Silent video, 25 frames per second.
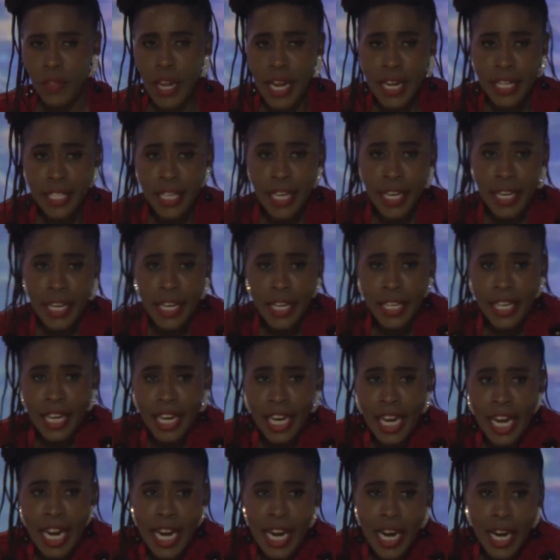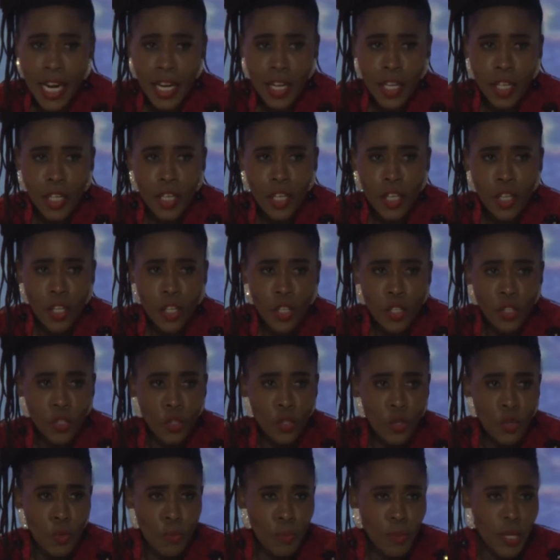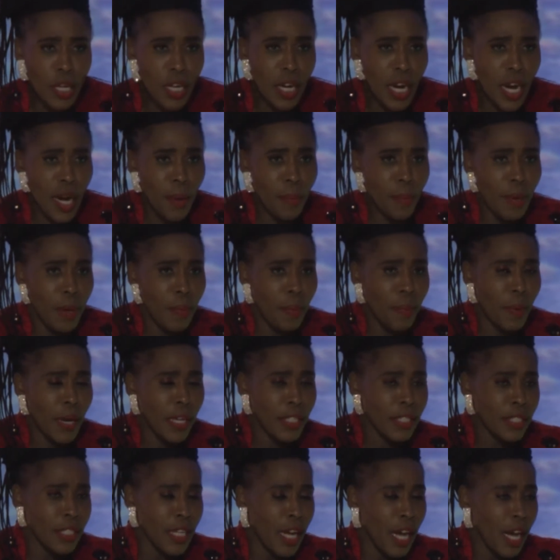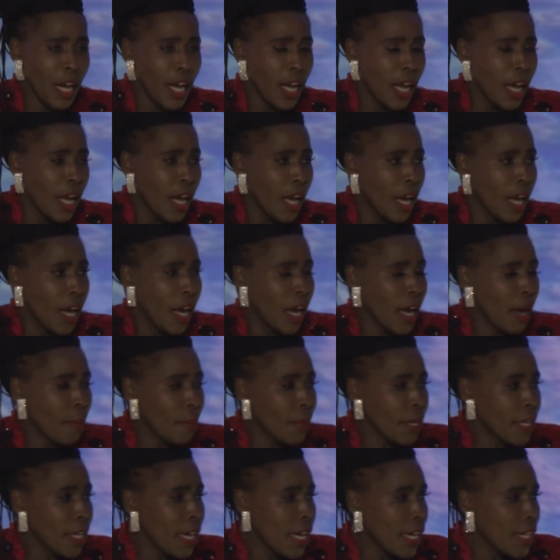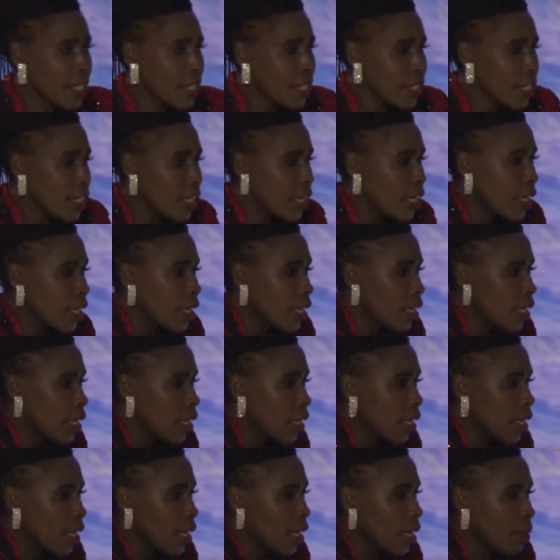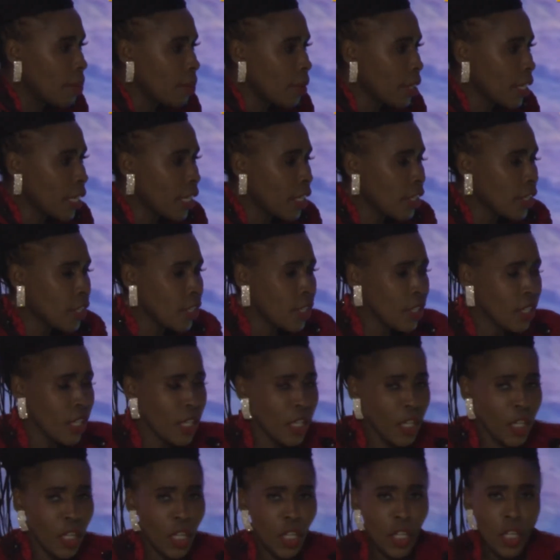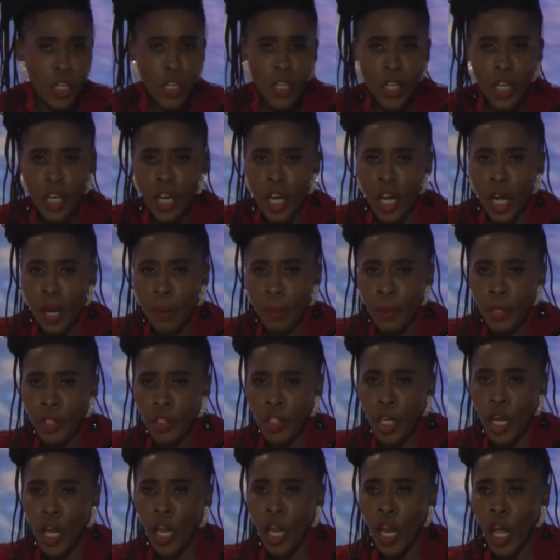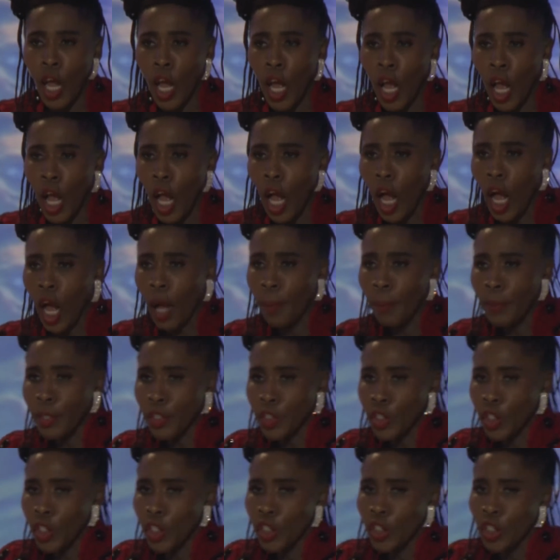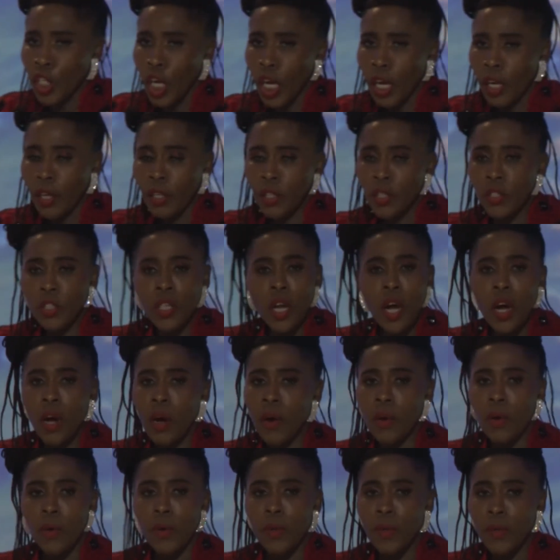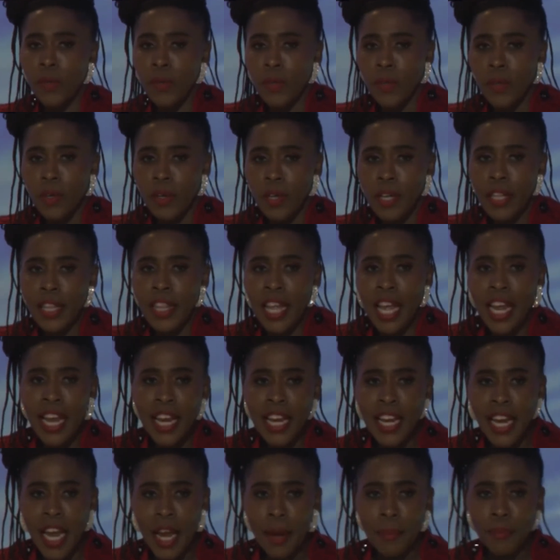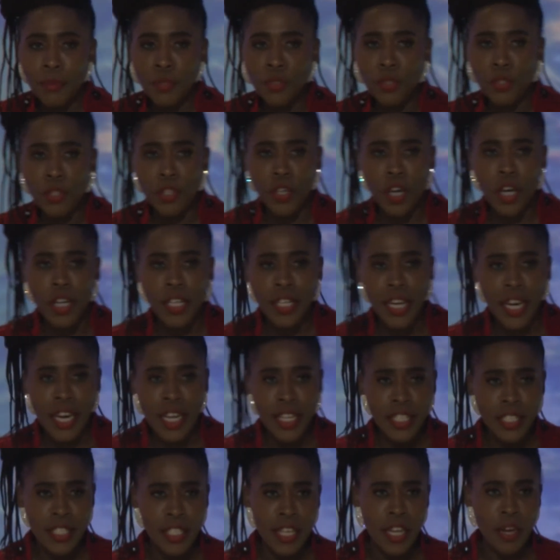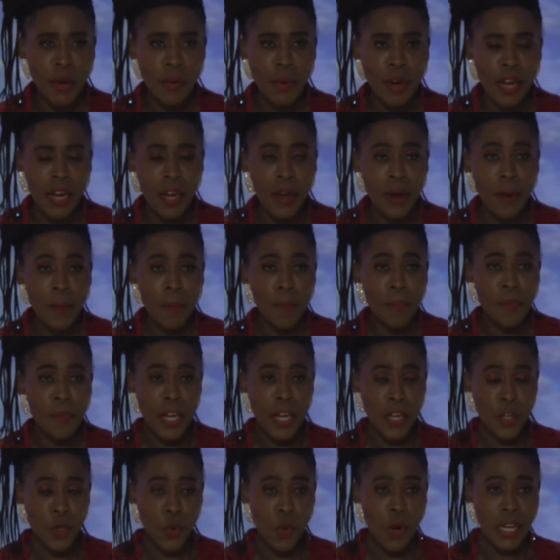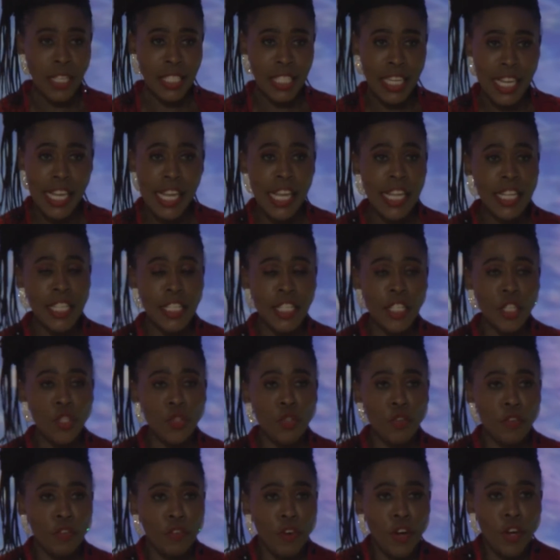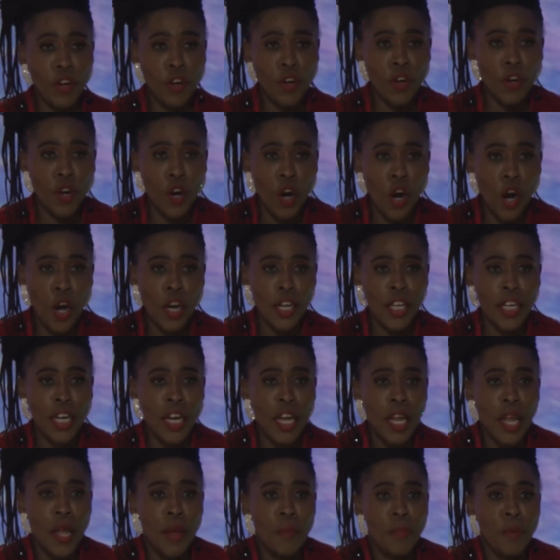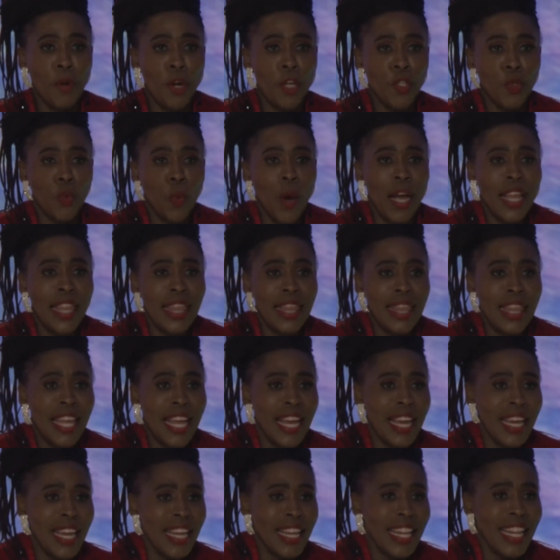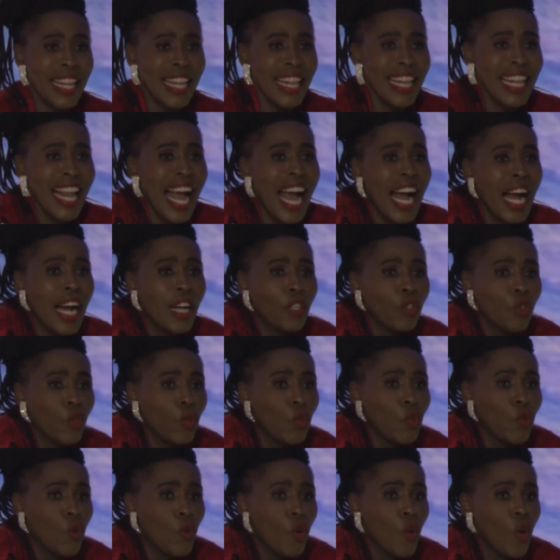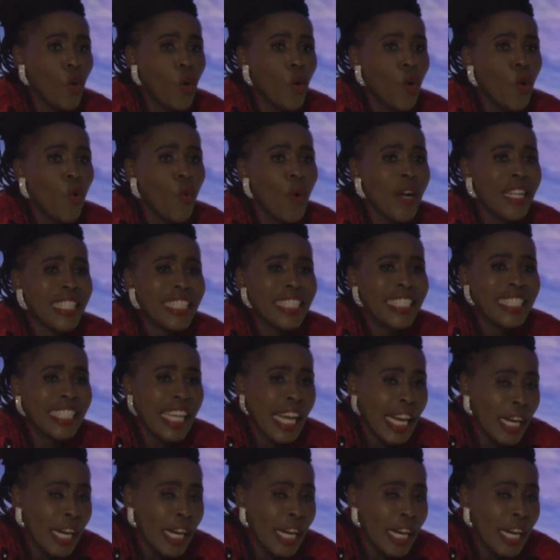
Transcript: They didn't cling to me. I'm a pastor. I'm a nurse. I'm an engineer. I'm a teller. I'm a teacher. No, they came to God as they were. It was easy to follow God because what they clung to was